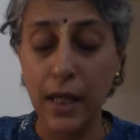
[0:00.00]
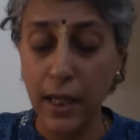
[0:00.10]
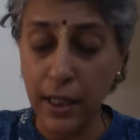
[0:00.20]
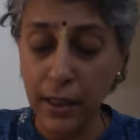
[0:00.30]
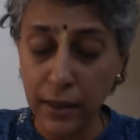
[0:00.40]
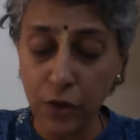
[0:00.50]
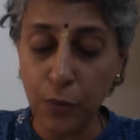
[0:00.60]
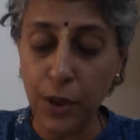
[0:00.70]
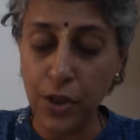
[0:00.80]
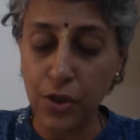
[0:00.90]
In the
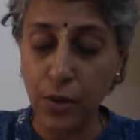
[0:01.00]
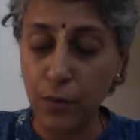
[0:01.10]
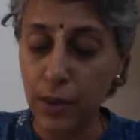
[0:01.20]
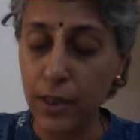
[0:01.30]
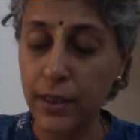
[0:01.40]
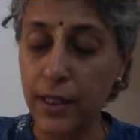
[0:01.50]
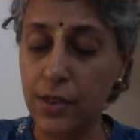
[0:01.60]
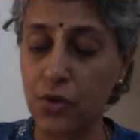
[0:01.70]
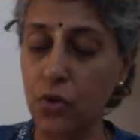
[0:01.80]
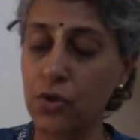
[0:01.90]
spiritual world, there is
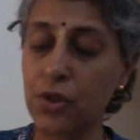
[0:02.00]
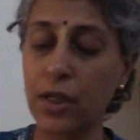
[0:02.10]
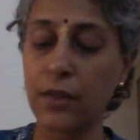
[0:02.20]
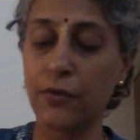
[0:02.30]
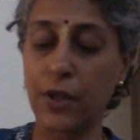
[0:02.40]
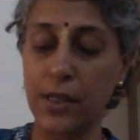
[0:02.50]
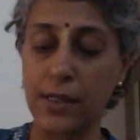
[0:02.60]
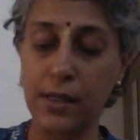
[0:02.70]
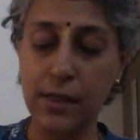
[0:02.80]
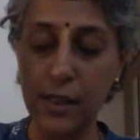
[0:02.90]
no struggle for
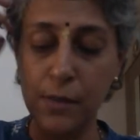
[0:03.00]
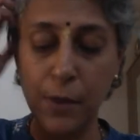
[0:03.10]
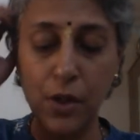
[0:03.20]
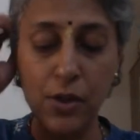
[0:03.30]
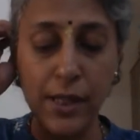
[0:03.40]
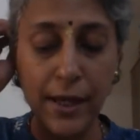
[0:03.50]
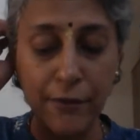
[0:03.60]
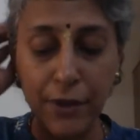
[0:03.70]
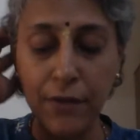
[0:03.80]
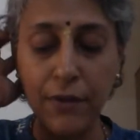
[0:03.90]
existence because
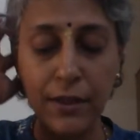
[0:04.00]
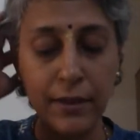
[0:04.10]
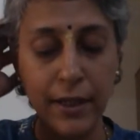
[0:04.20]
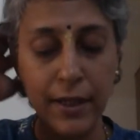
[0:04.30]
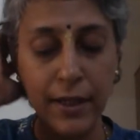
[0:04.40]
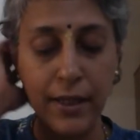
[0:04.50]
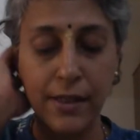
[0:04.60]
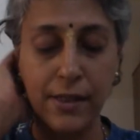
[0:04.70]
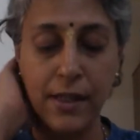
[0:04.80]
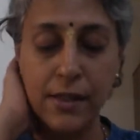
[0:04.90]
everyone there
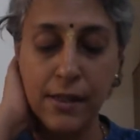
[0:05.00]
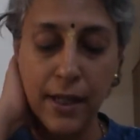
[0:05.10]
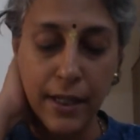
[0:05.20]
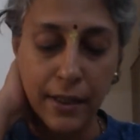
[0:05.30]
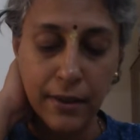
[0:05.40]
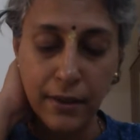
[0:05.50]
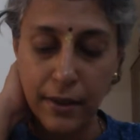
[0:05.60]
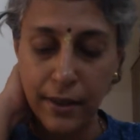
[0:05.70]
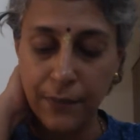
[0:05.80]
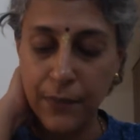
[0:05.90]
exists
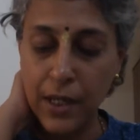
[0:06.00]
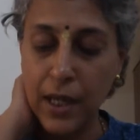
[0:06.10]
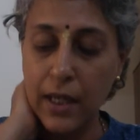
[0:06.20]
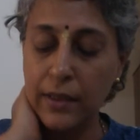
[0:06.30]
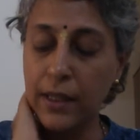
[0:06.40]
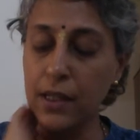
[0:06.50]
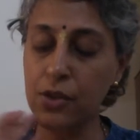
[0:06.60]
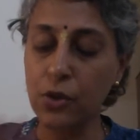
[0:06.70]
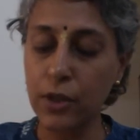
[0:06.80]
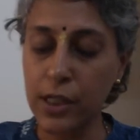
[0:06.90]
eternally. There is
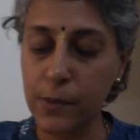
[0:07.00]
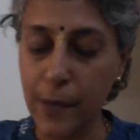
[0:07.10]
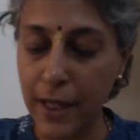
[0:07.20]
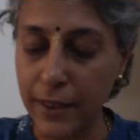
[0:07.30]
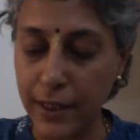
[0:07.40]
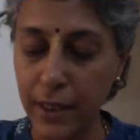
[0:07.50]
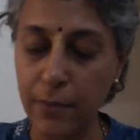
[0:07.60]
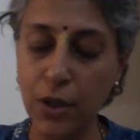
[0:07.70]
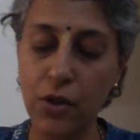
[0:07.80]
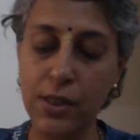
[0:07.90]
no disparity
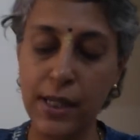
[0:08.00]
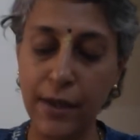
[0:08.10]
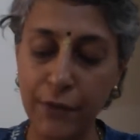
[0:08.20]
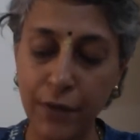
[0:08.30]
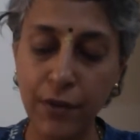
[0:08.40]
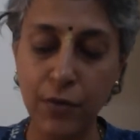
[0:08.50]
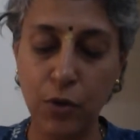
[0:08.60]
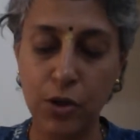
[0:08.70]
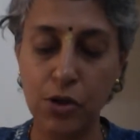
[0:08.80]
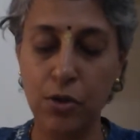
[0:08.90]
because everyone
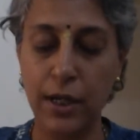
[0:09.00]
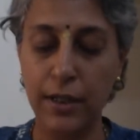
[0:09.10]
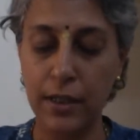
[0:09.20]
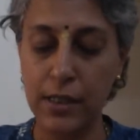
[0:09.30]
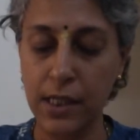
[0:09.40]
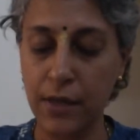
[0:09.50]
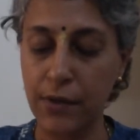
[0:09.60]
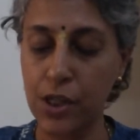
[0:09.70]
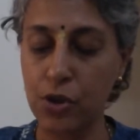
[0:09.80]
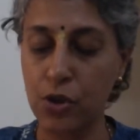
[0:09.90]
wants to render
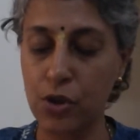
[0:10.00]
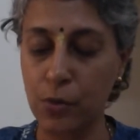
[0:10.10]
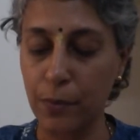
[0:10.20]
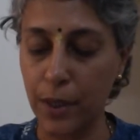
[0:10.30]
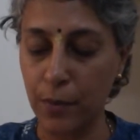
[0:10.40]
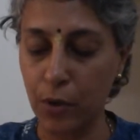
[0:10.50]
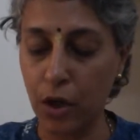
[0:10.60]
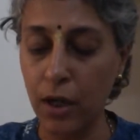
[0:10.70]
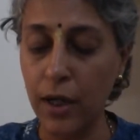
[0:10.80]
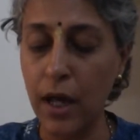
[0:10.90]
service to the Supreme
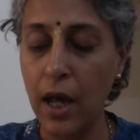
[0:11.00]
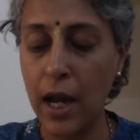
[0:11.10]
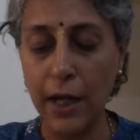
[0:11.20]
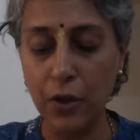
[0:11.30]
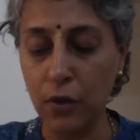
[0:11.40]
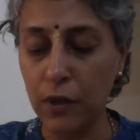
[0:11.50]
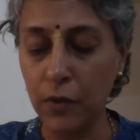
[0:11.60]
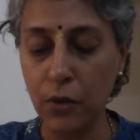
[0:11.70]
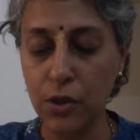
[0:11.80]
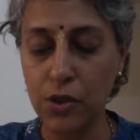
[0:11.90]
Lord and no one
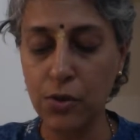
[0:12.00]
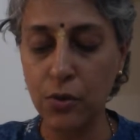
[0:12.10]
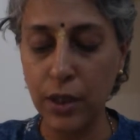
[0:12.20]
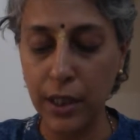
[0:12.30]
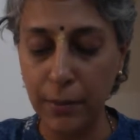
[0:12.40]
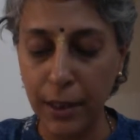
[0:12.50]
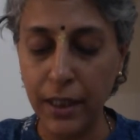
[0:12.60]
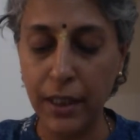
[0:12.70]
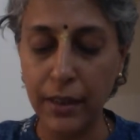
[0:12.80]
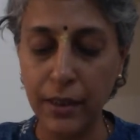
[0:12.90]
wants to
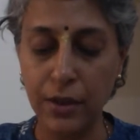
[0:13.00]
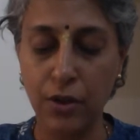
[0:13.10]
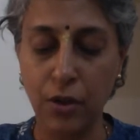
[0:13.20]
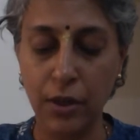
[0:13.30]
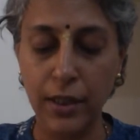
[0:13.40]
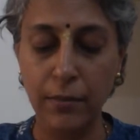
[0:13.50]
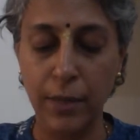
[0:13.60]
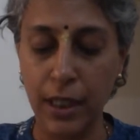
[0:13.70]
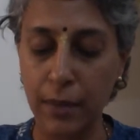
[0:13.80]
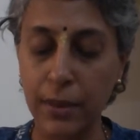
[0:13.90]
imitate the Lord in
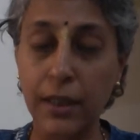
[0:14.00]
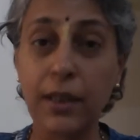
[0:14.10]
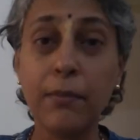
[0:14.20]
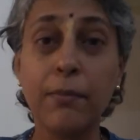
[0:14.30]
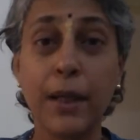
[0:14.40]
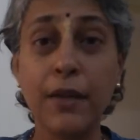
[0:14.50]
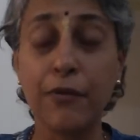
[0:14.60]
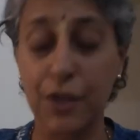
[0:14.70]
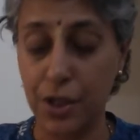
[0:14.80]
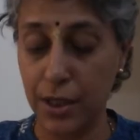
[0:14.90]
becoming the
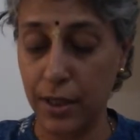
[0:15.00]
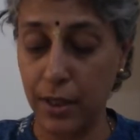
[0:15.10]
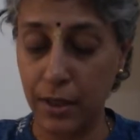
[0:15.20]
beneficiary.